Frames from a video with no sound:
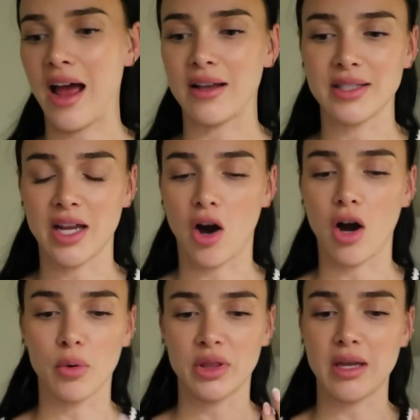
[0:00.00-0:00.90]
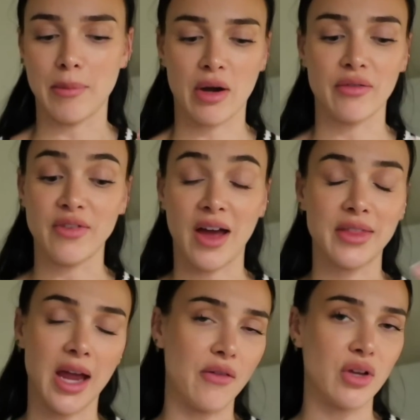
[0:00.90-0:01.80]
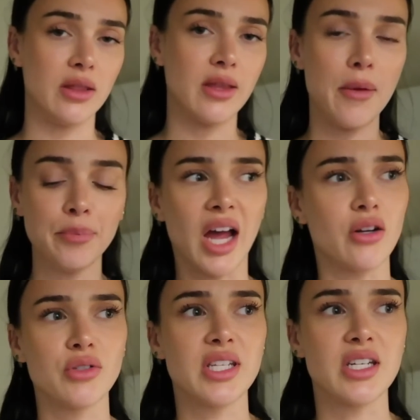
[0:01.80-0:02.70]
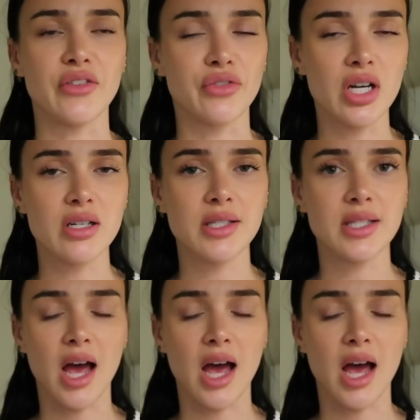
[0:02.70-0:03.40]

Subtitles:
as they are with the amount of fat they have in them. I don't see a difference.